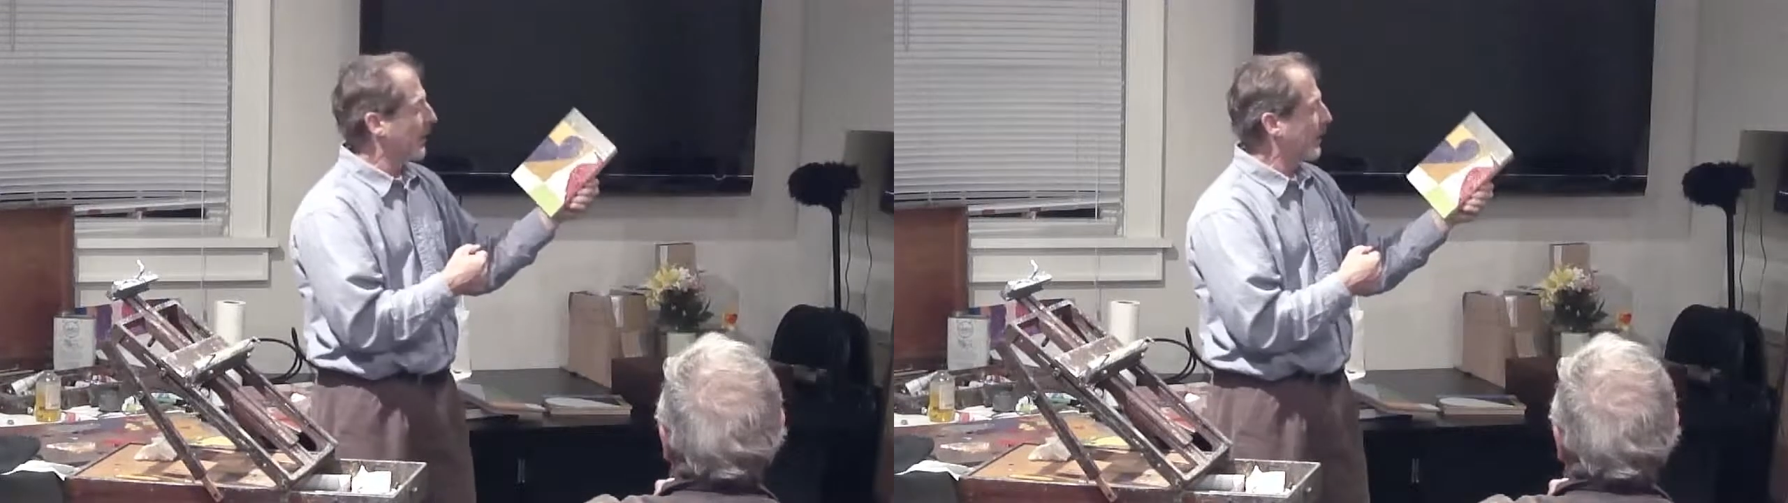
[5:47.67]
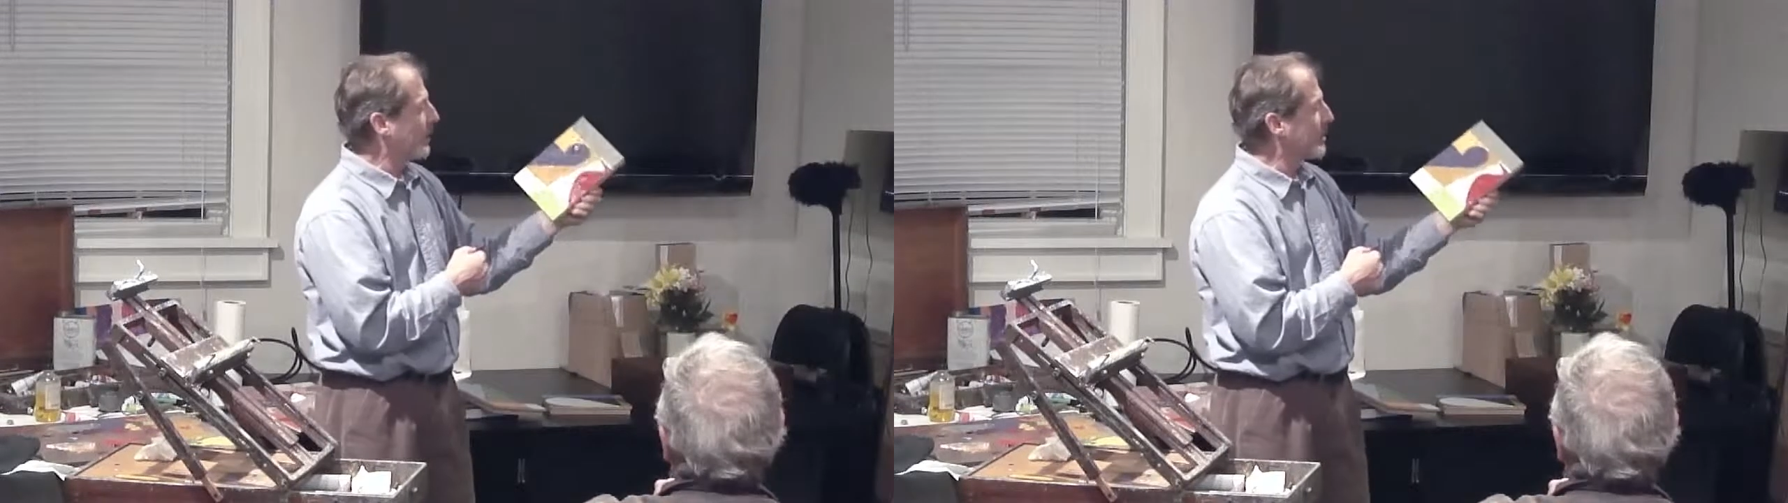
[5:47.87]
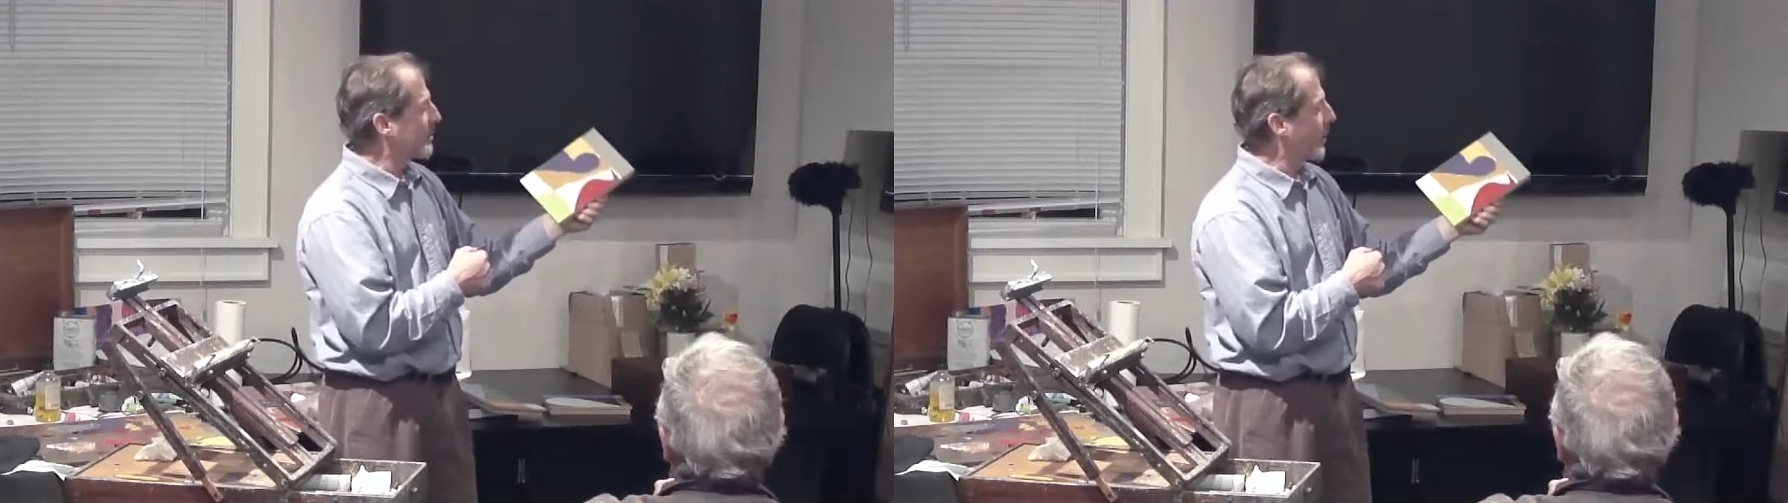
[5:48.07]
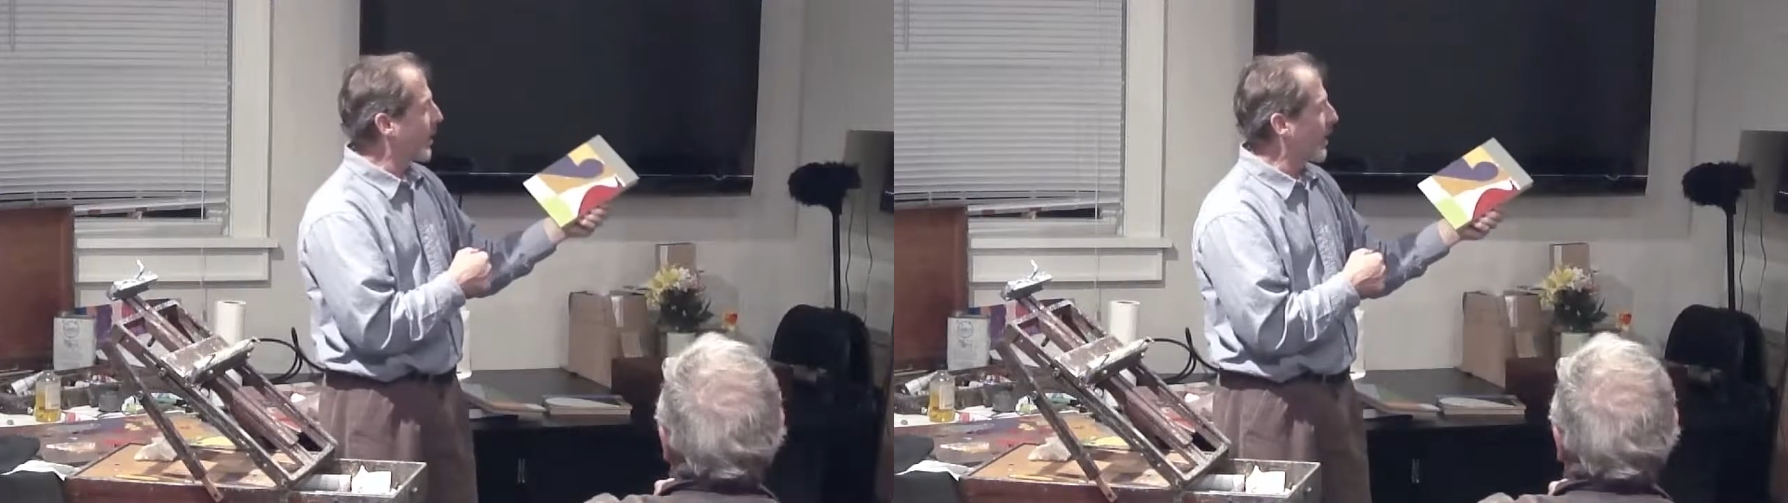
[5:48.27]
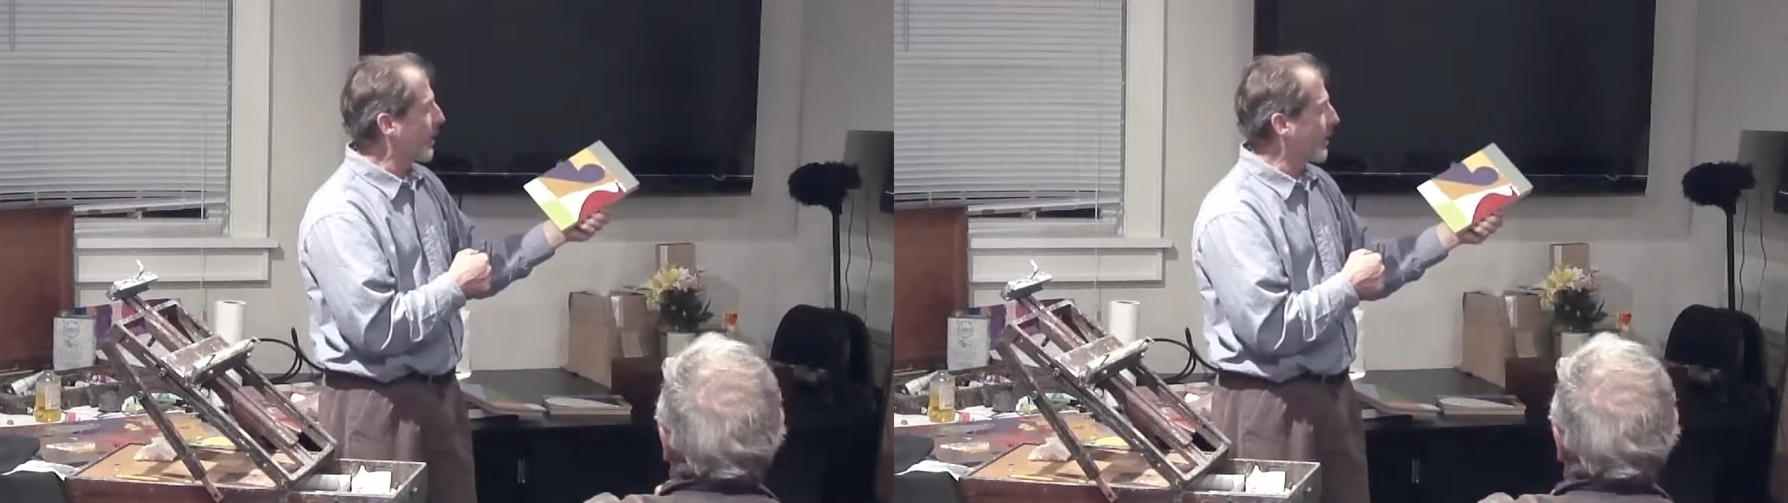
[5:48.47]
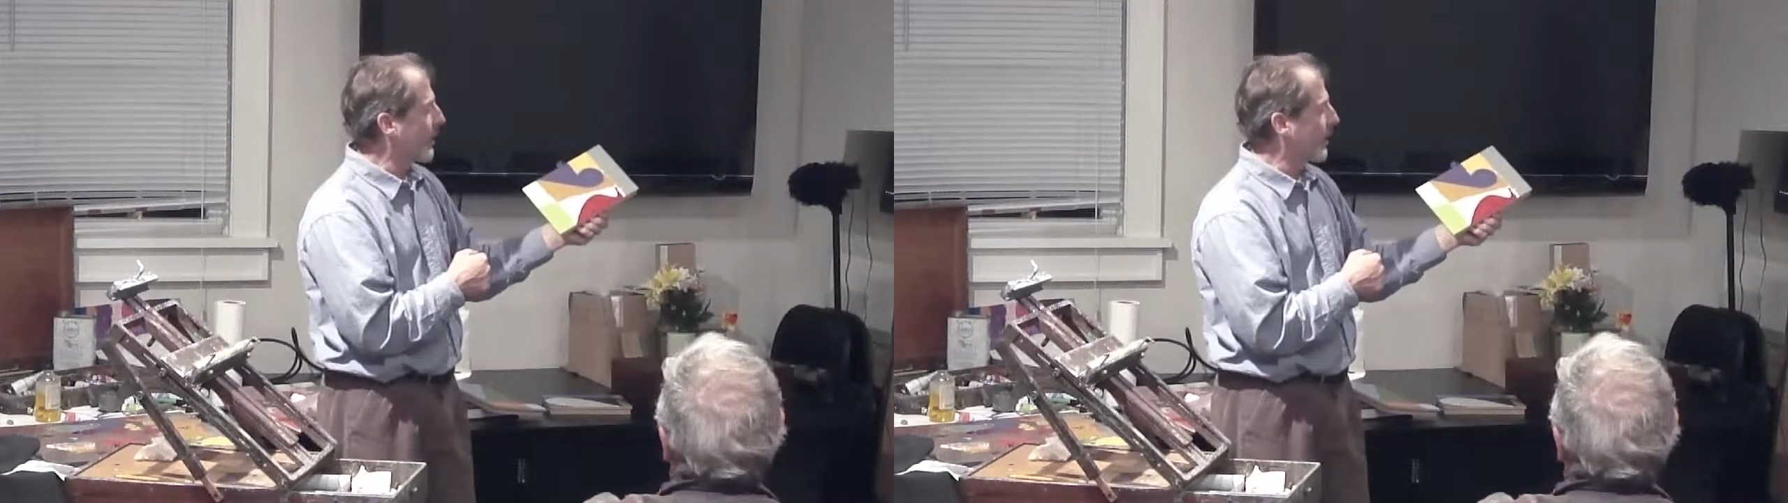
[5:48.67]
is by